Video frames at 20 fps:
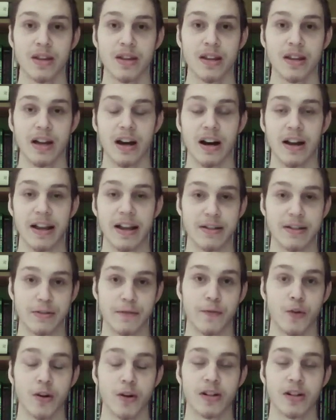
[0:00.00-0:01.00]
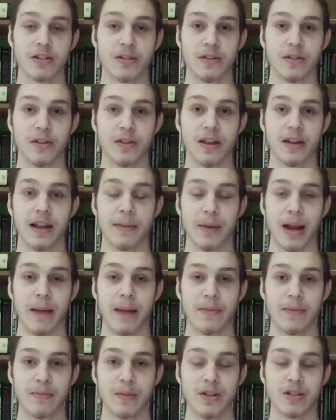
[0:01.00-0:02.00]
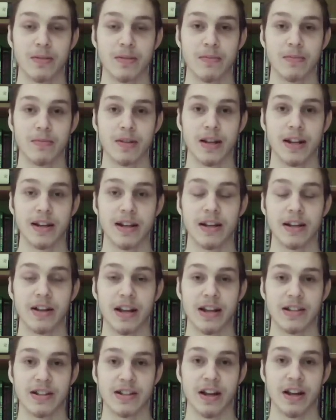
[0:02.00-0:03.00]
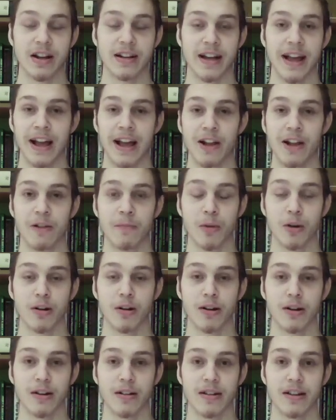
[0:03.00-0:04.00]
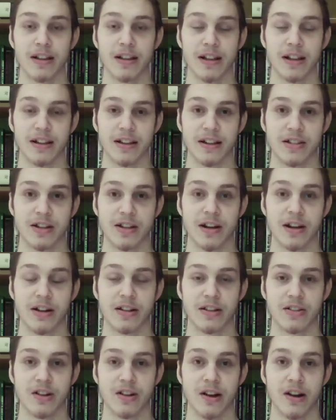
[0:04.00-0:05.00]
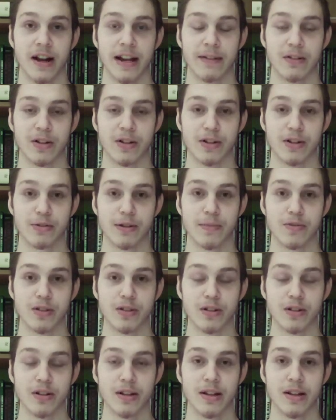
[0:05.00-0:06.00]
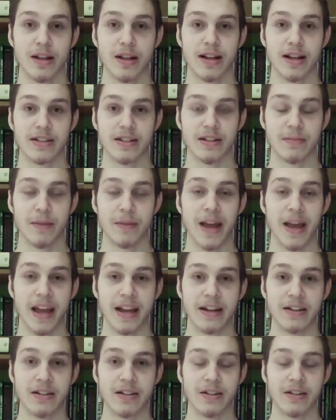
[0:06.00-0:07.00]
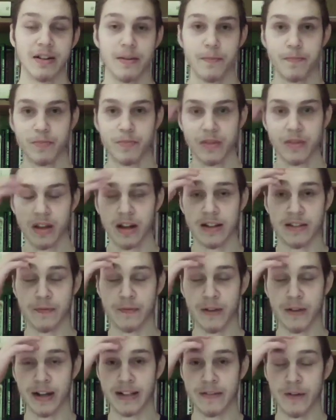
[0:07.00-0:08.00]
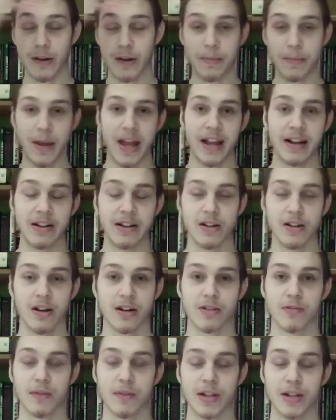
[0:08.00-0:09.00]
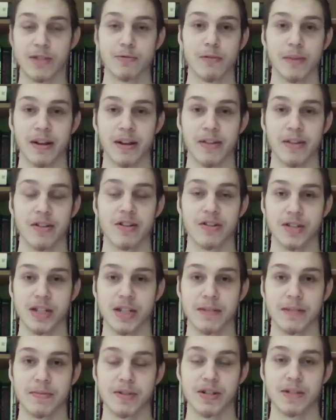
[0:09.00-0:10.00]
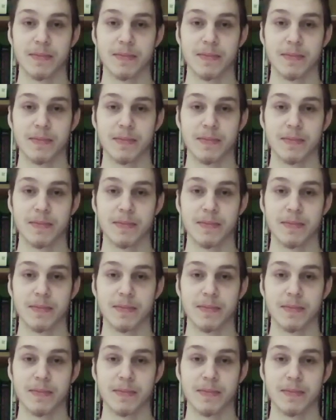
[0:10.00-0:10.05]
uh, it's referring to the, Abraham's bosom. He didn't. He is not in hell burning. That, that's not taught anywhere in Scripture. That's a pagan uh, it's, a, very pagan doctrine because Roman Catholicism is just